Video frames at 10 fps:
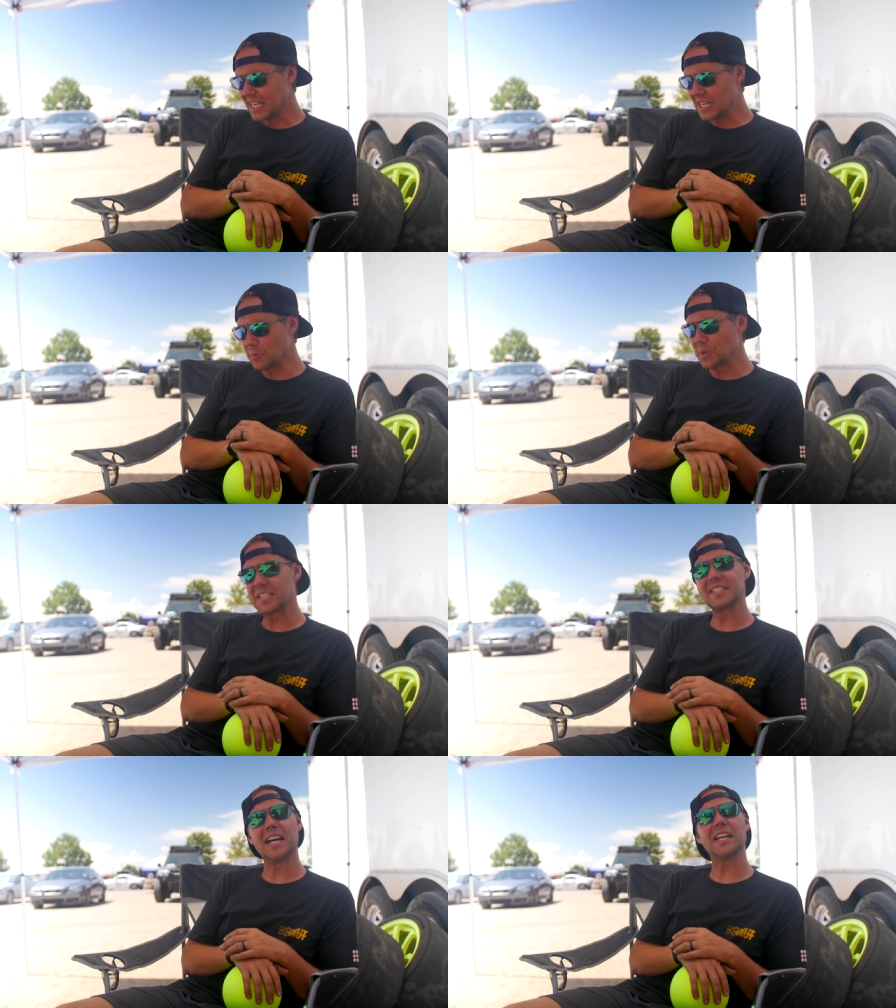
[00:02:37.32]
And then we
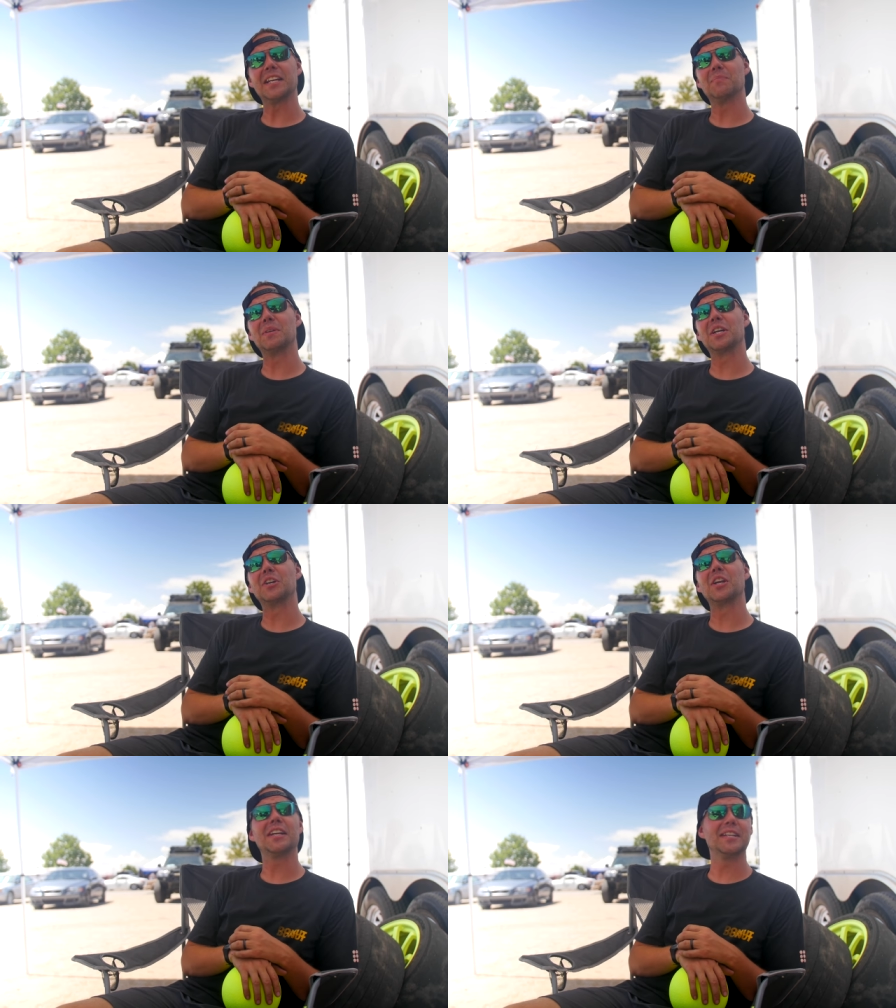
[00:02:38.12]
decided it'd be a
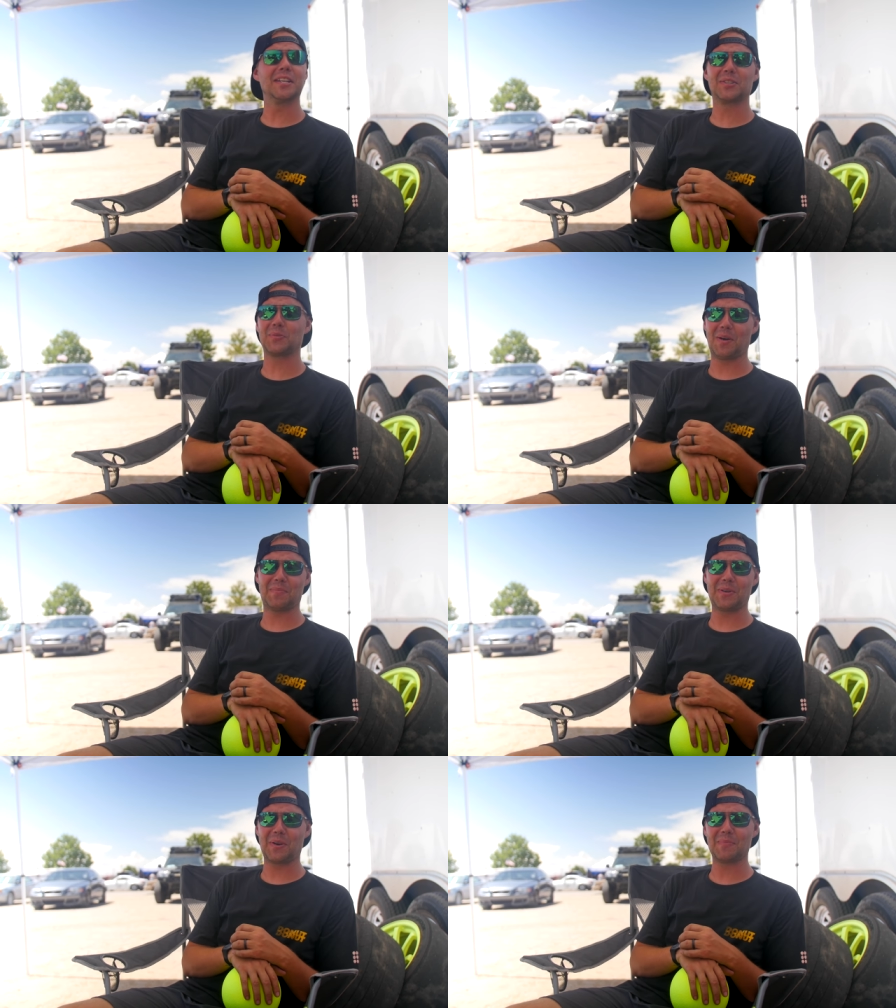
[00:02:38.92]
good idea to
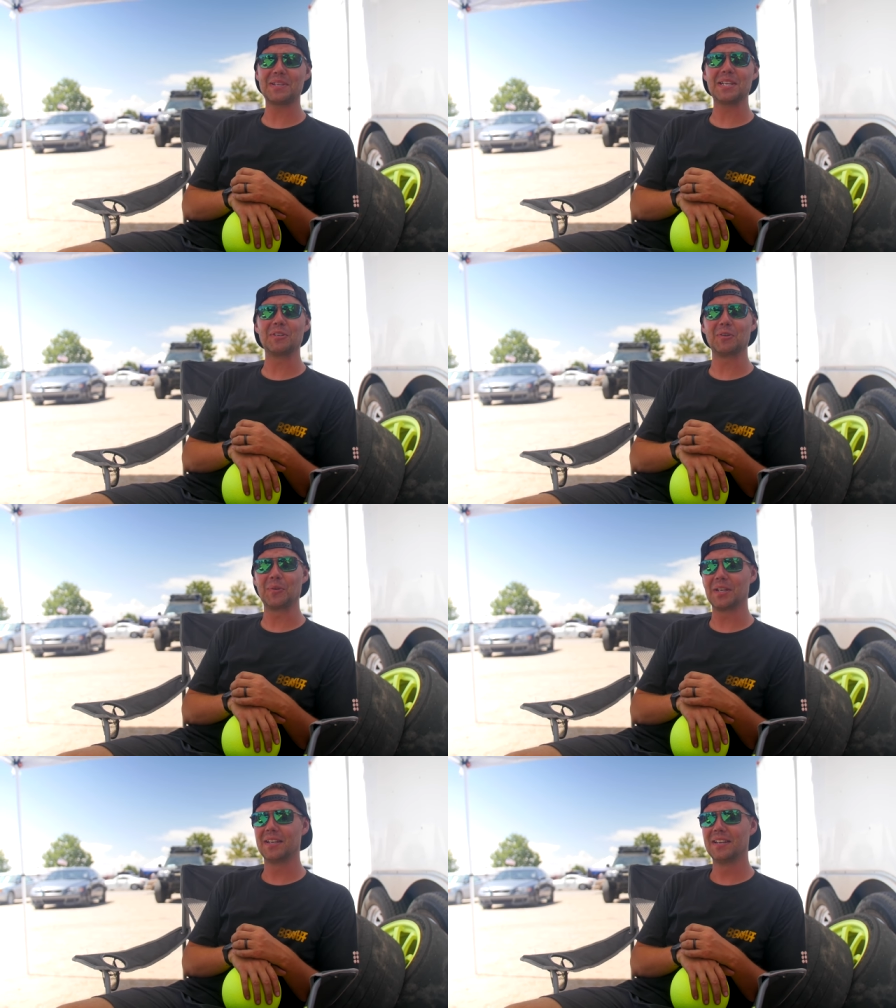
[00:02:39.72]
swap an RB
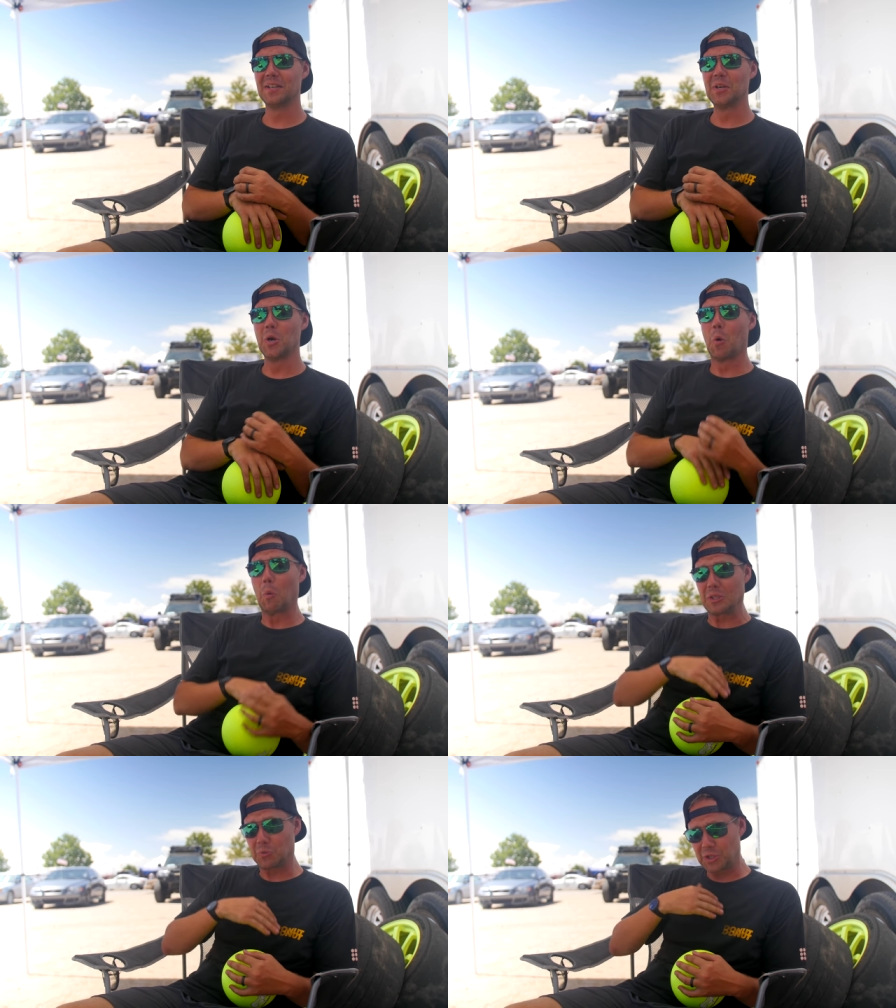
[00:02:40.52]
into it
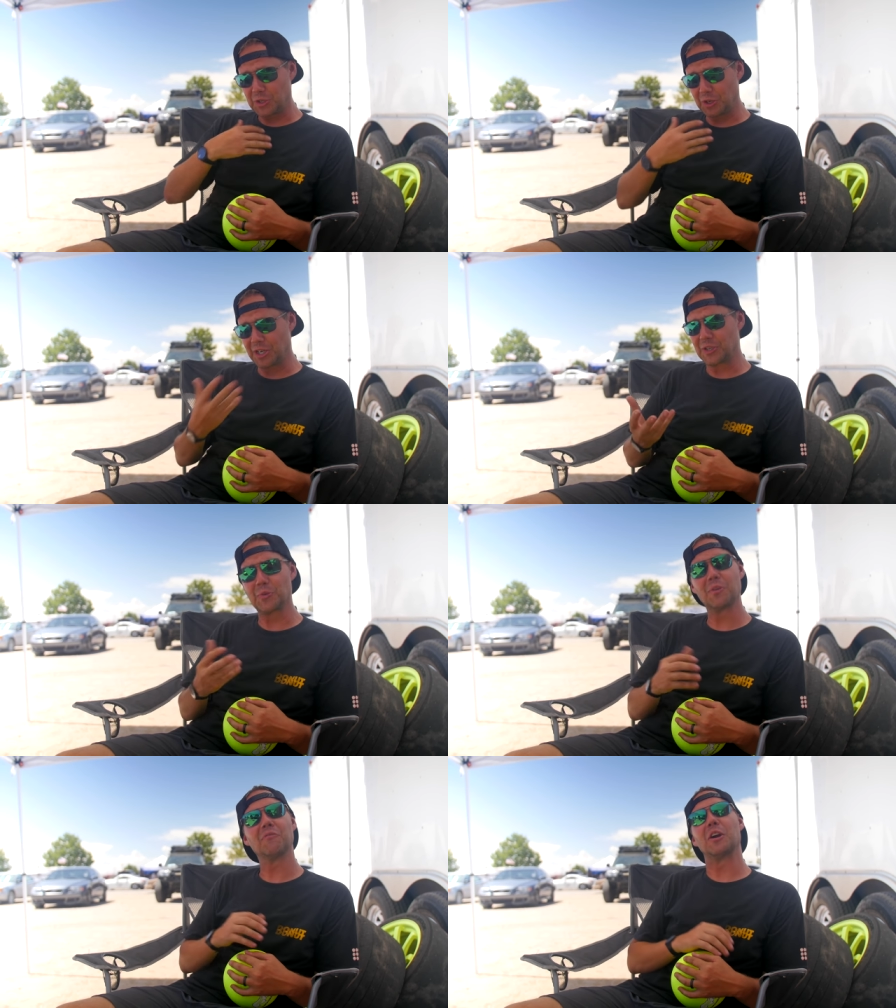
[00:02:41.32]
which would turn
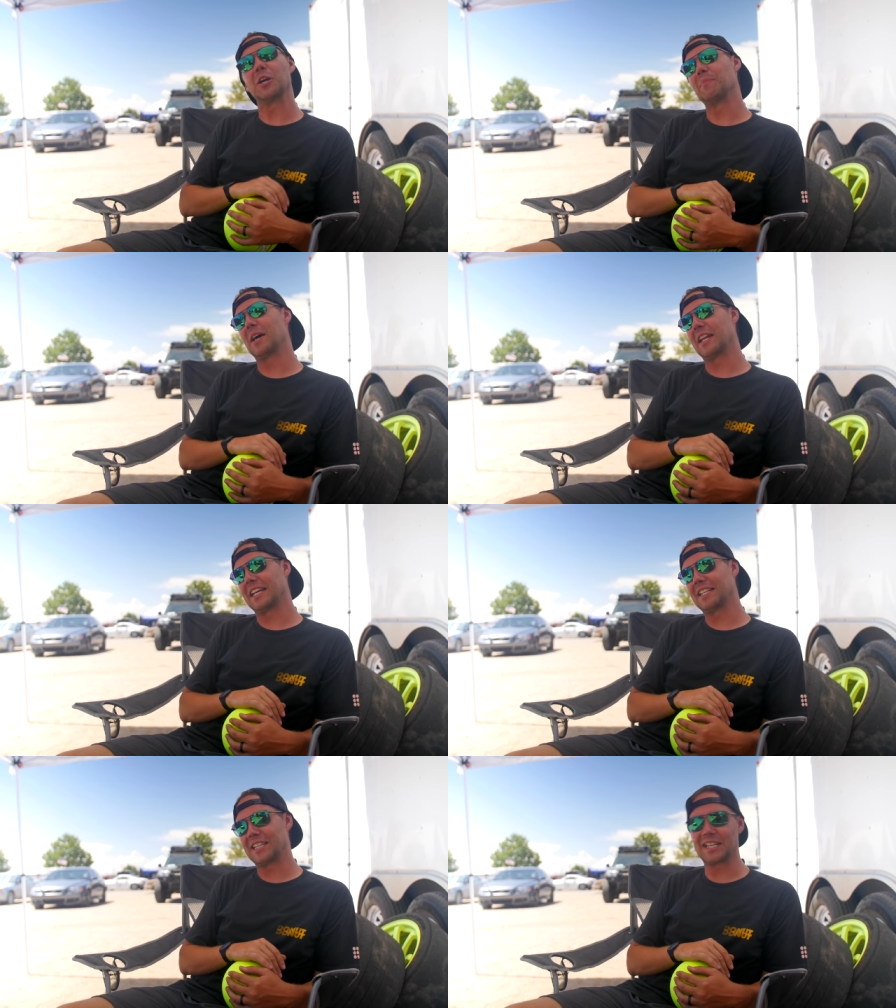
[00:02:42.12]
into a very bad
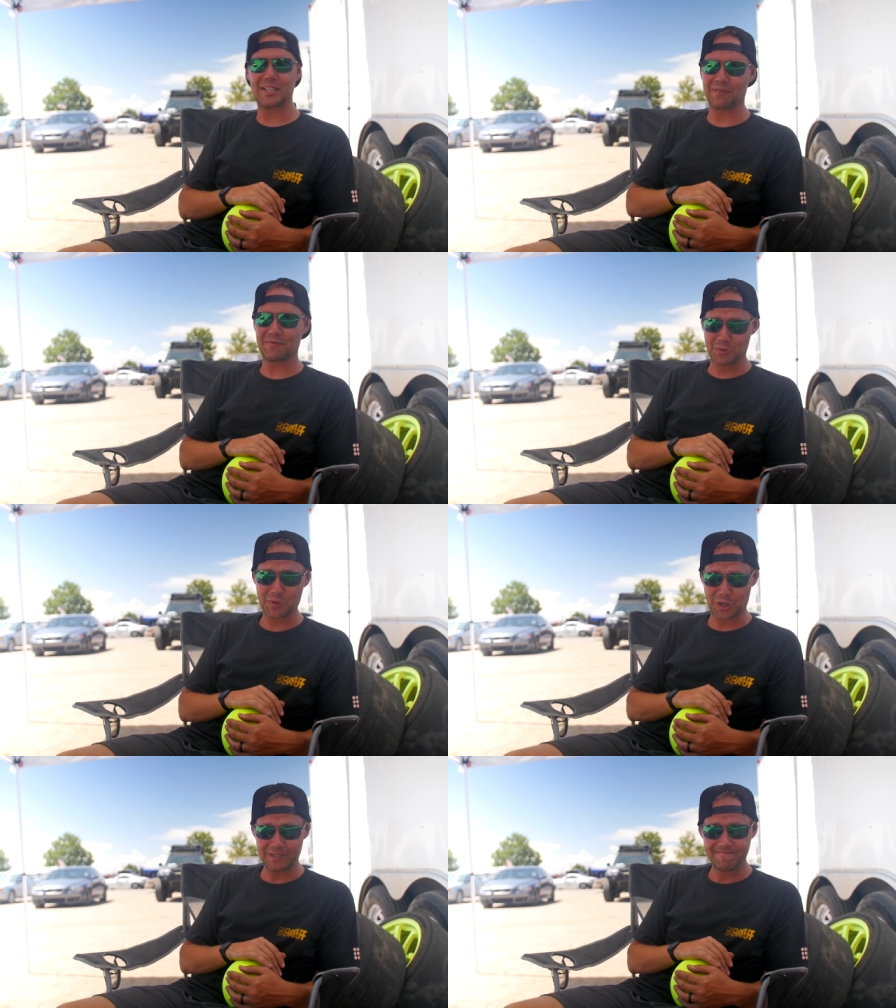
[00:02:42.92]
idea in the
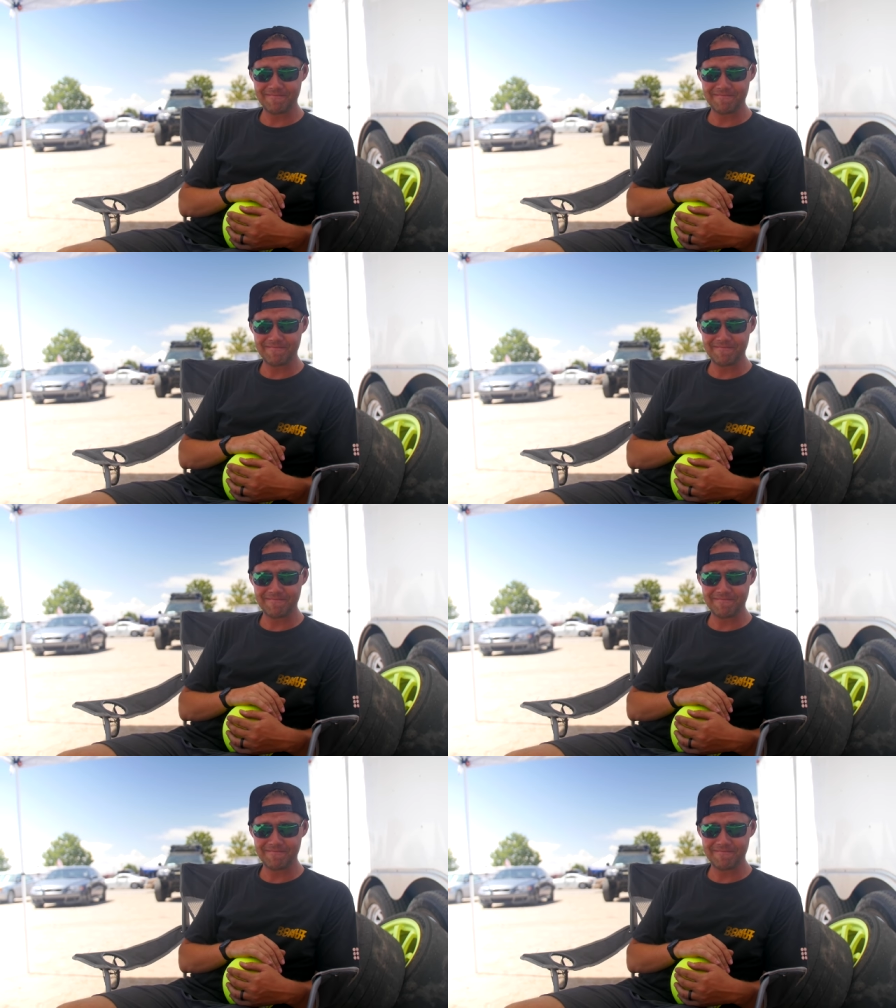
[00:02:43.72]
future.